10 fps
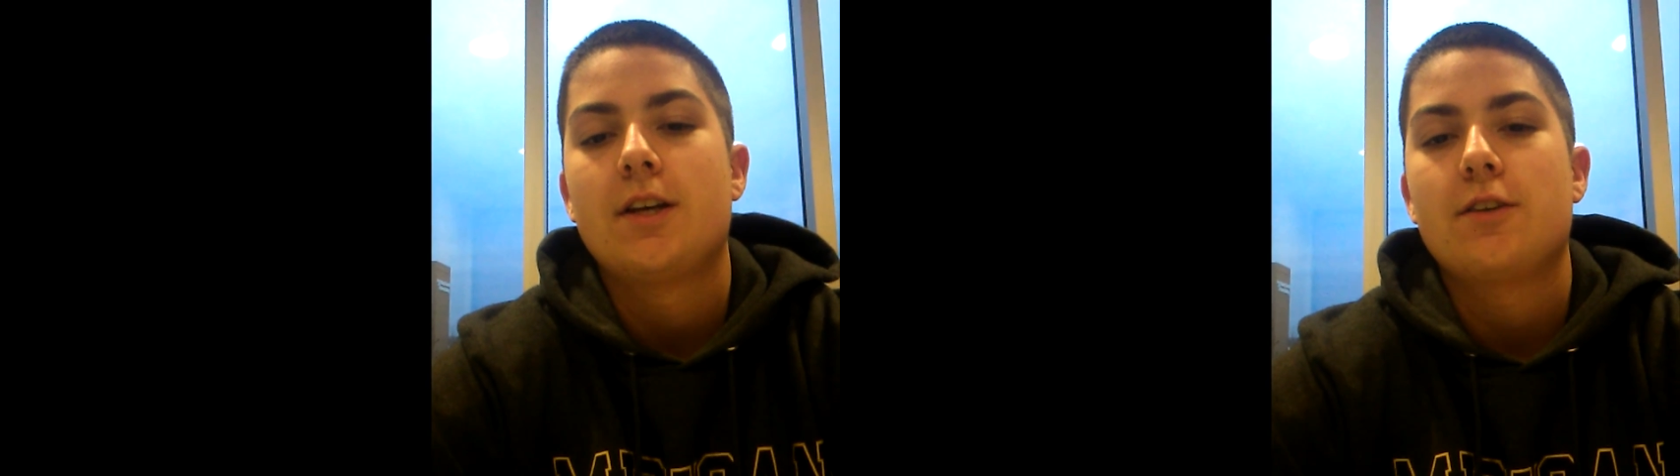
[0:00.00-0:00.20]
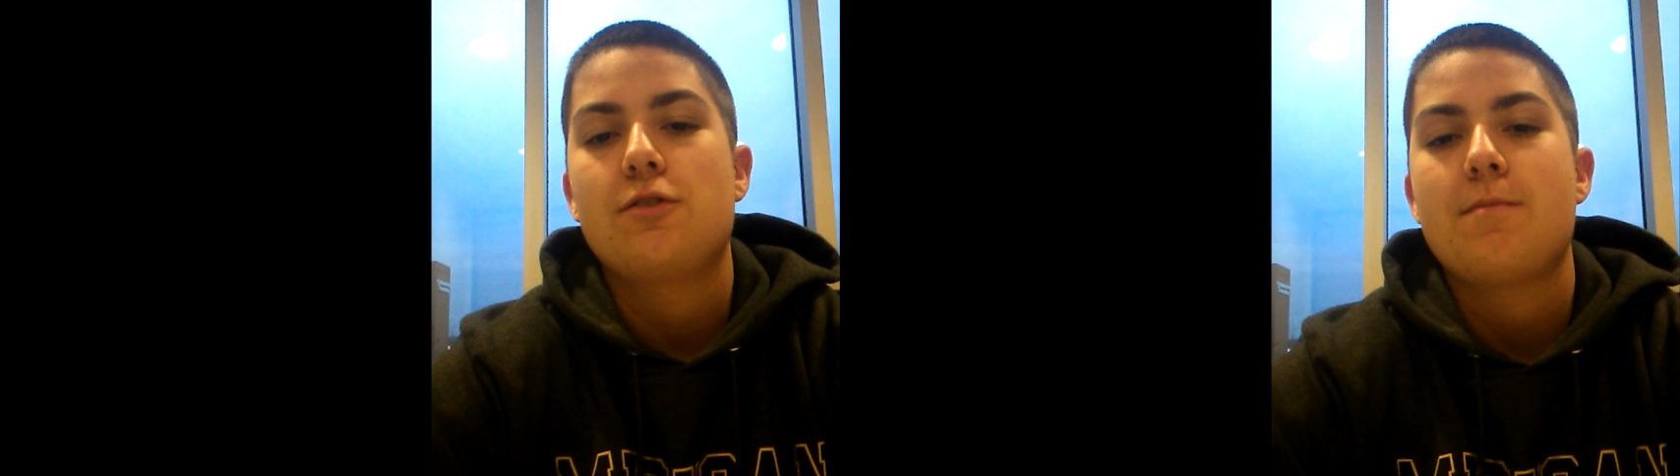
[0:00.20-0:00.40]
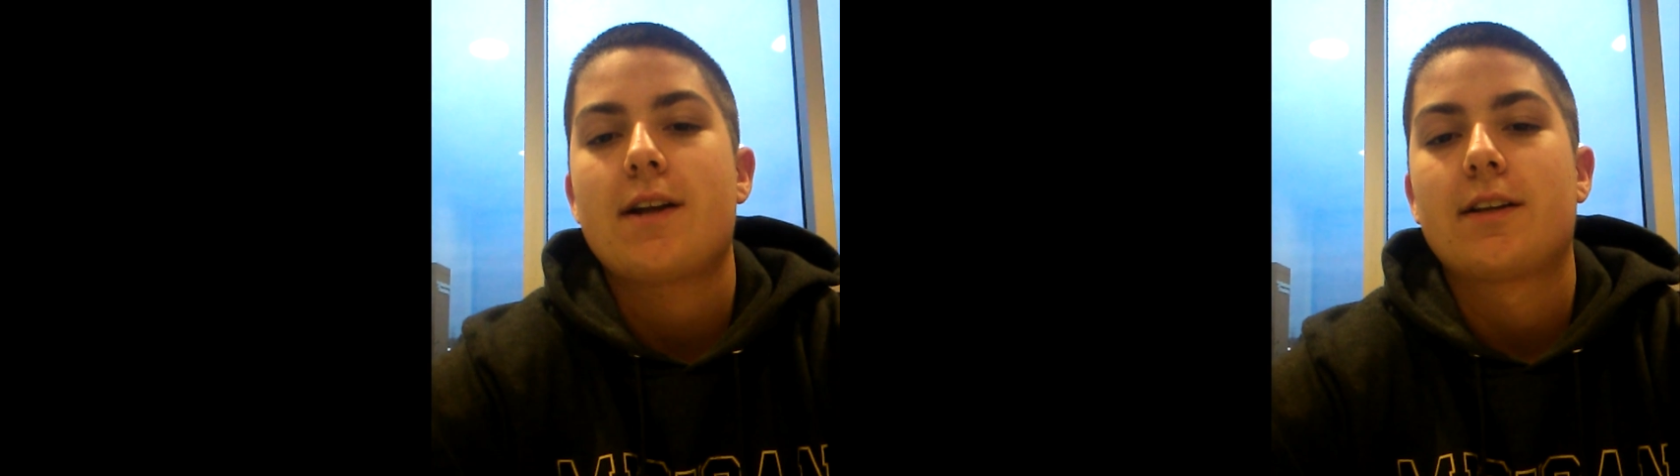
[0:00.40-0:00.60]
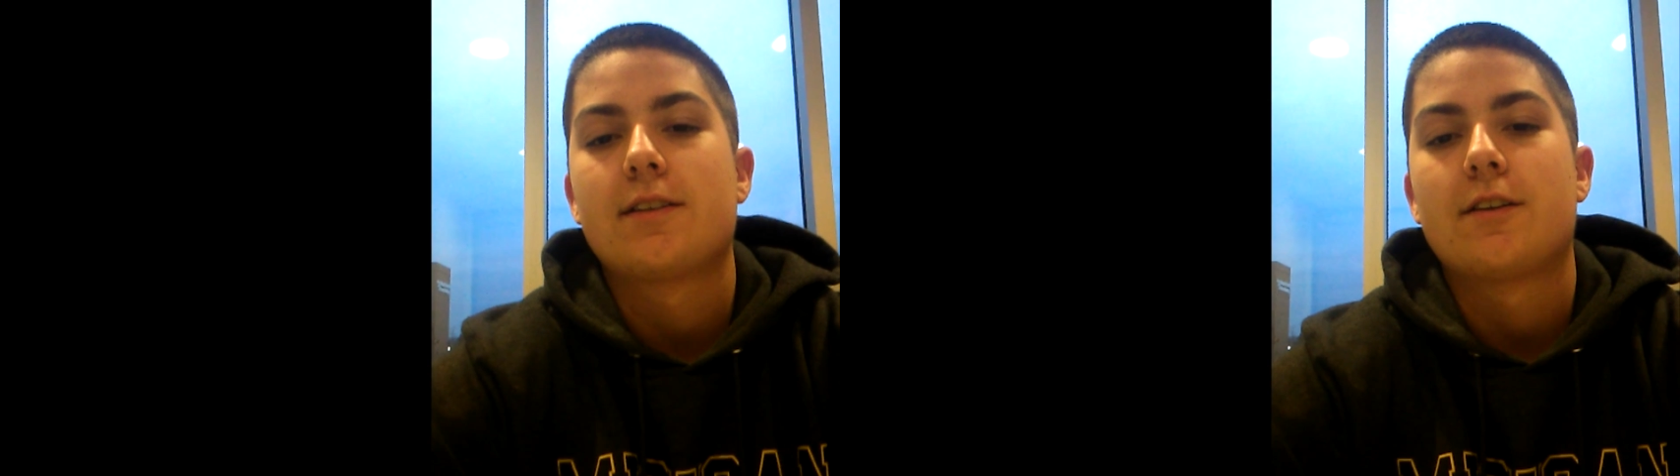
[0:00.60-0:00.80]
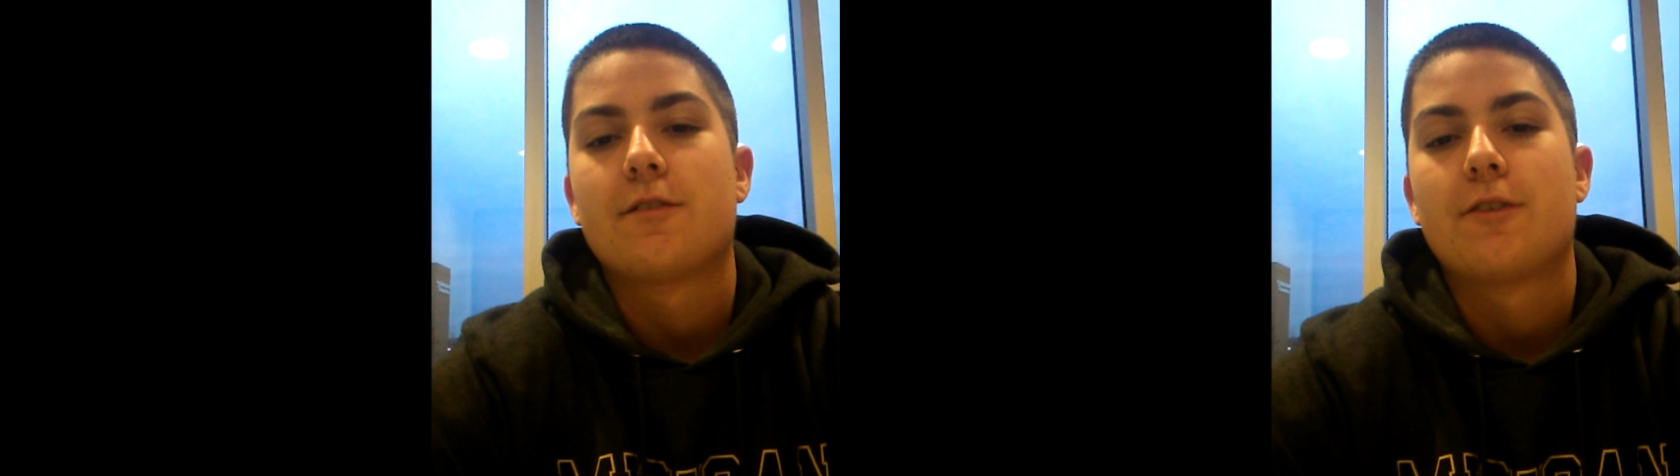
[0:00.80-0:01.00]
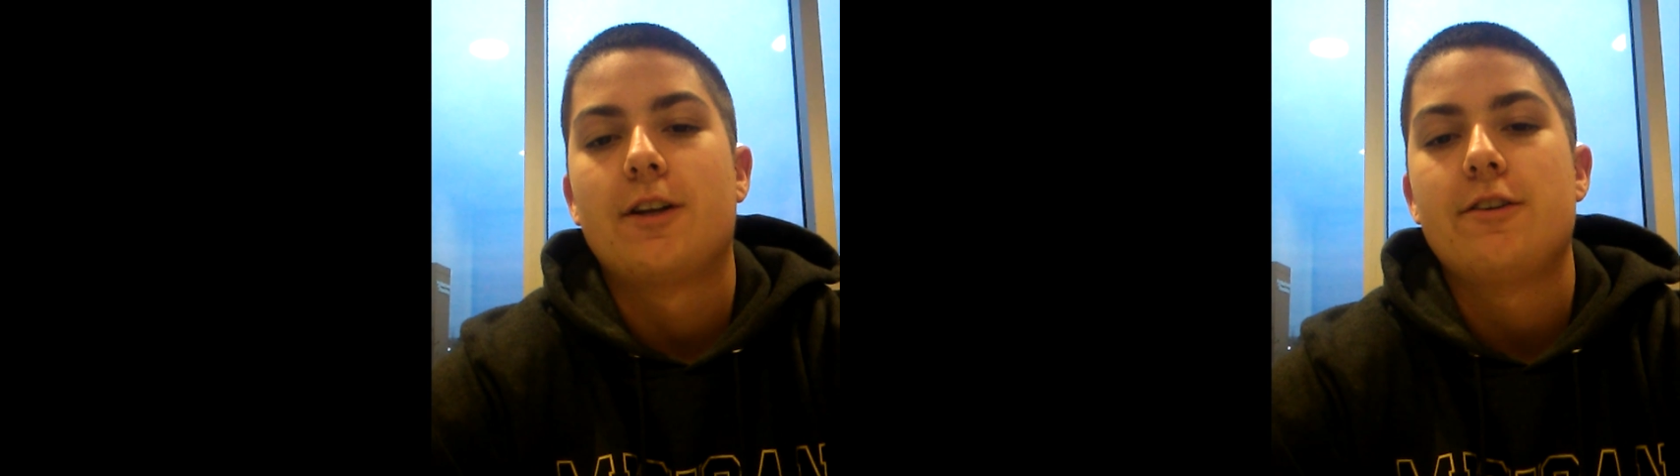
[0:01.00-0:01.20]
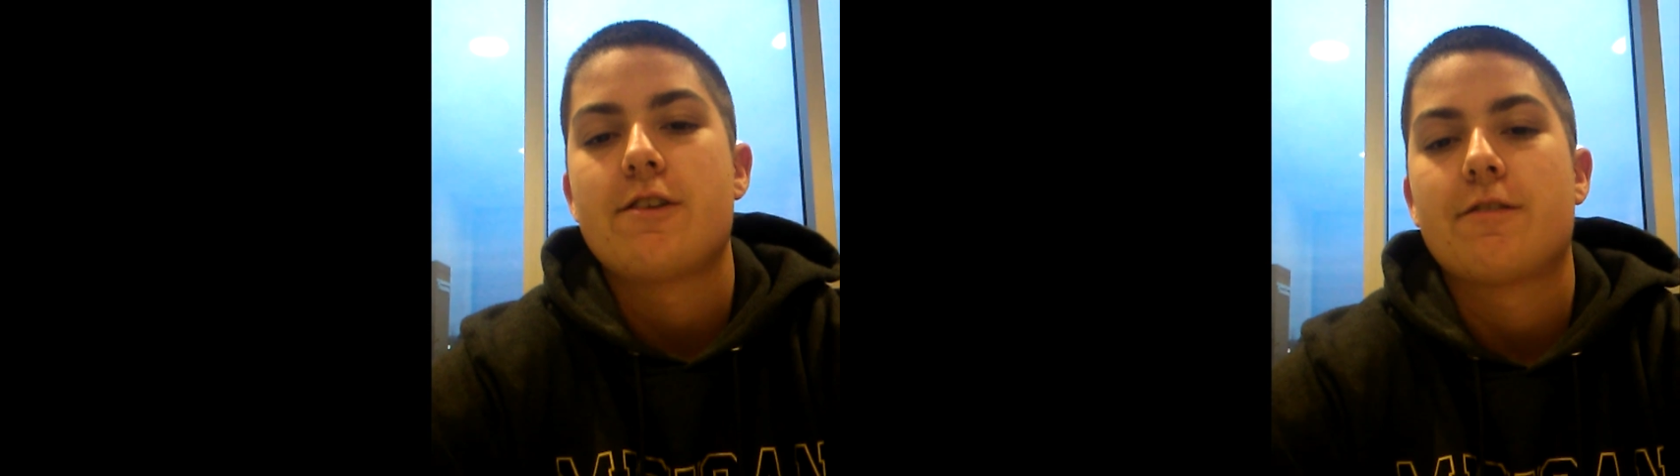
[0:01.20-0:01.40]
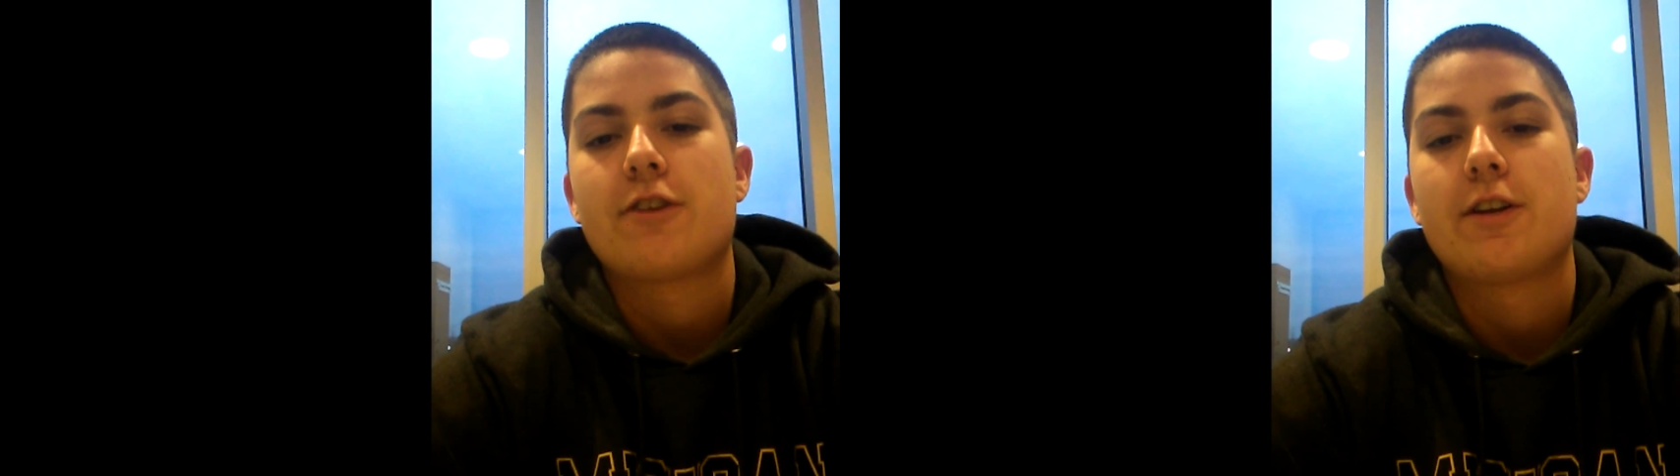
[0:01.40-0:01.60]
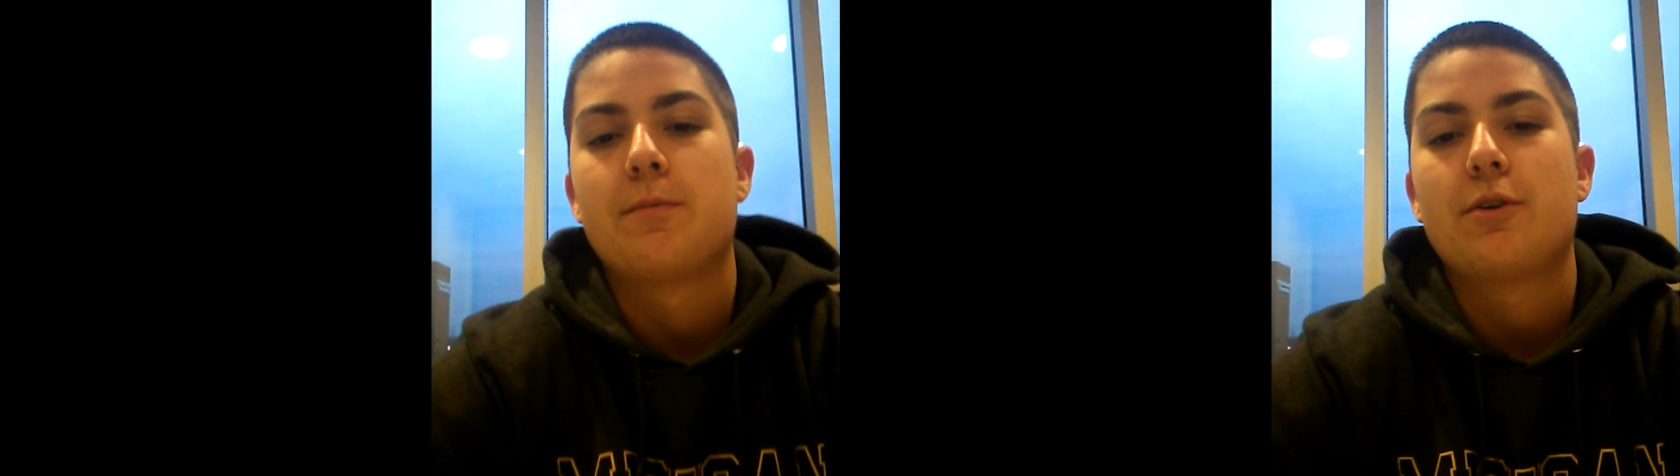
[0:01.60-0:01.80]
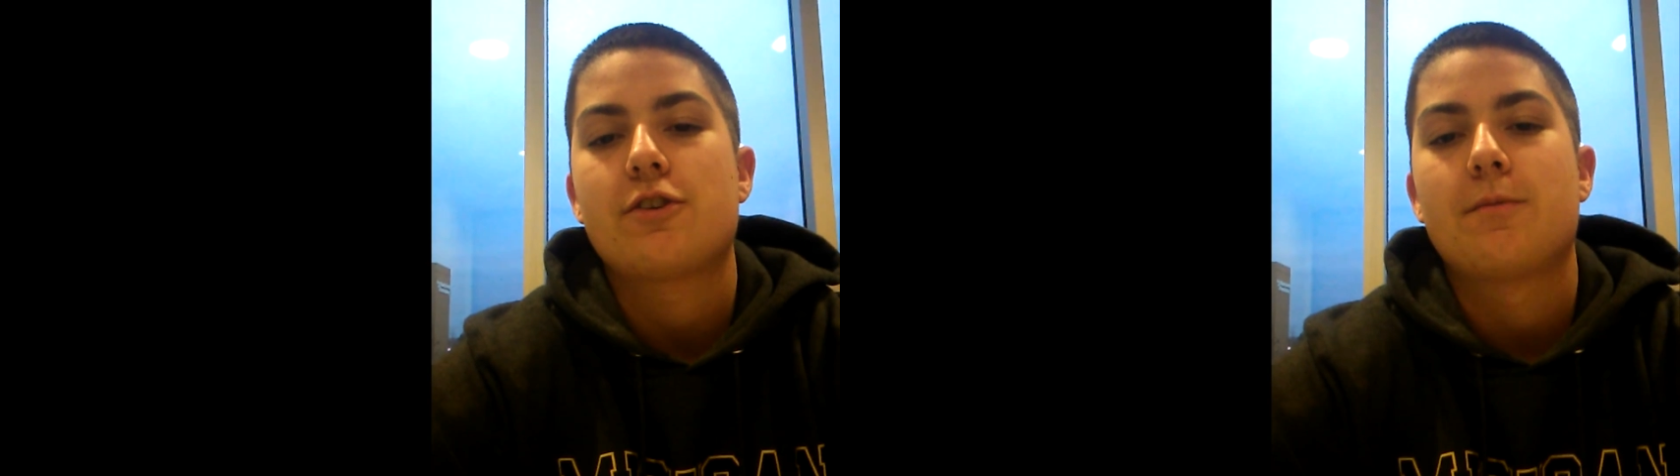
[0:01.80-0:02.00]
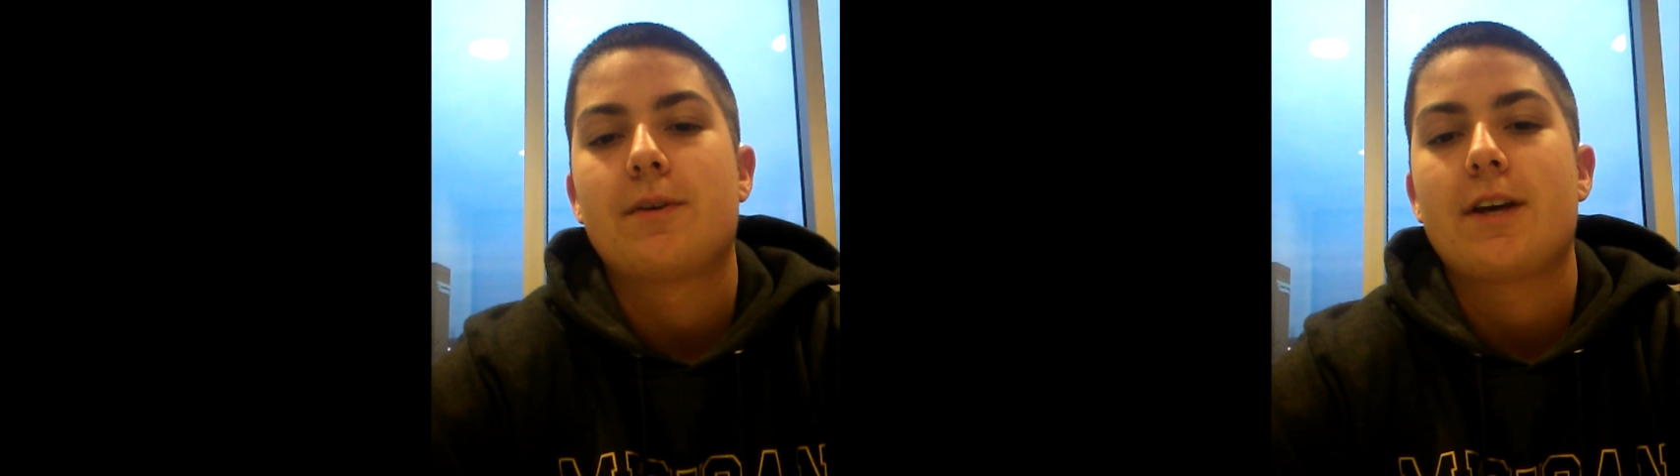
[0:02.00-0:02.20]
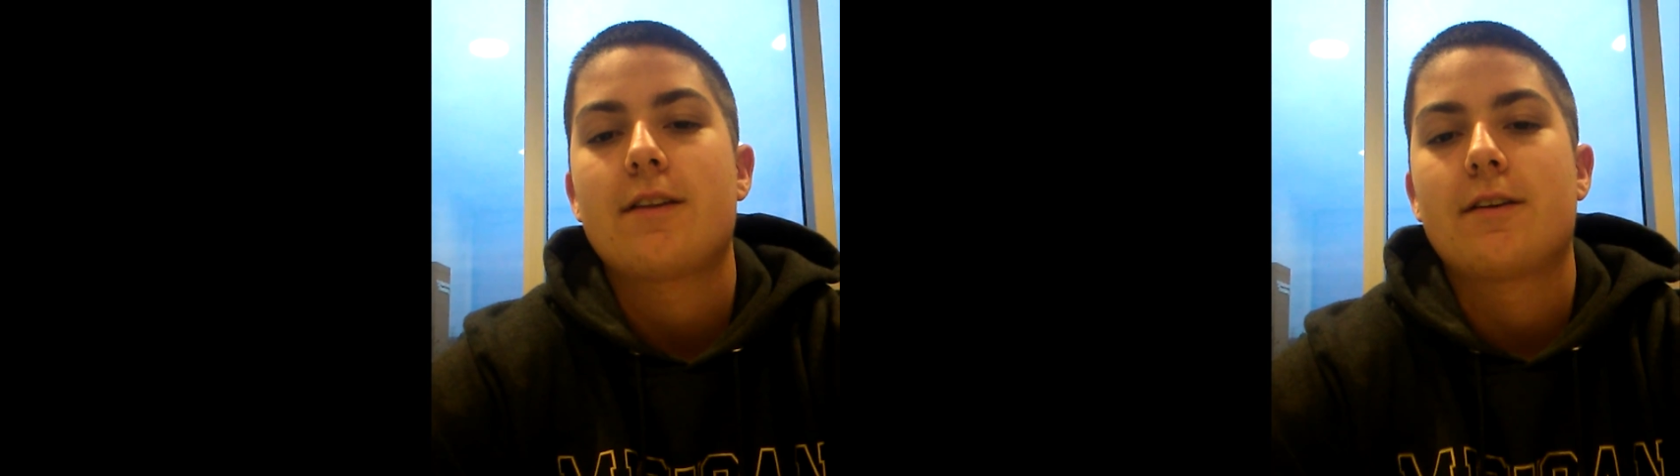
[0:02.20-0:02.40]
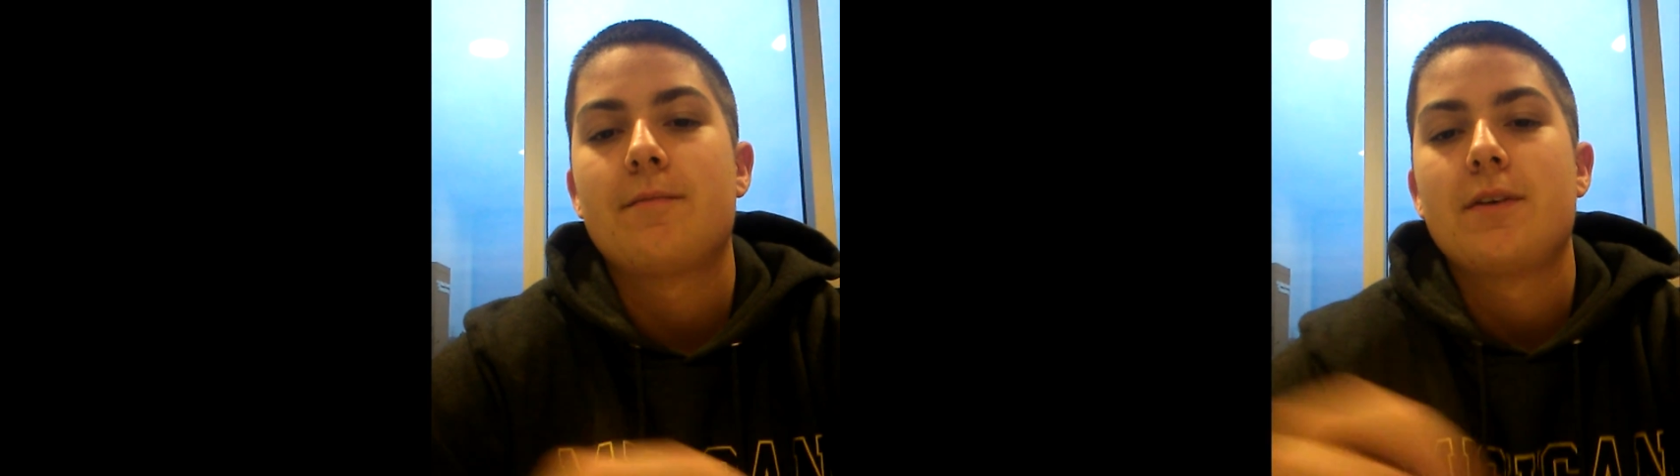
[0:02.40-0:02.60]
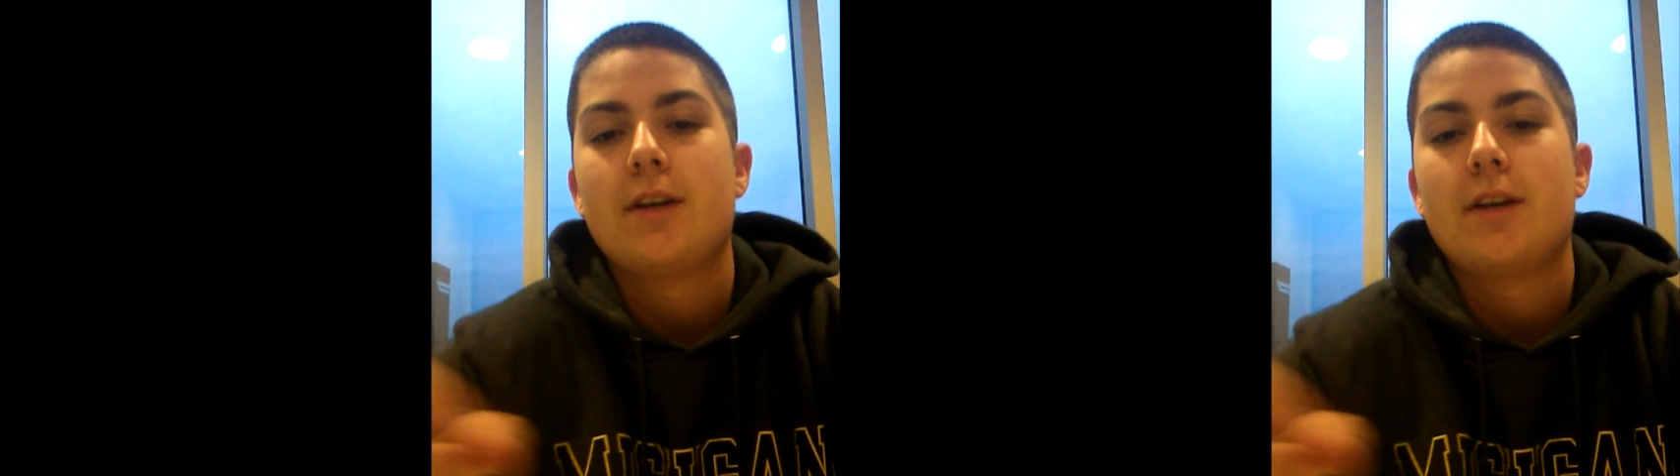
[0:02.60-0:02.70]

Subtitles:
two magnets on your fridge, you ever tried to push them together,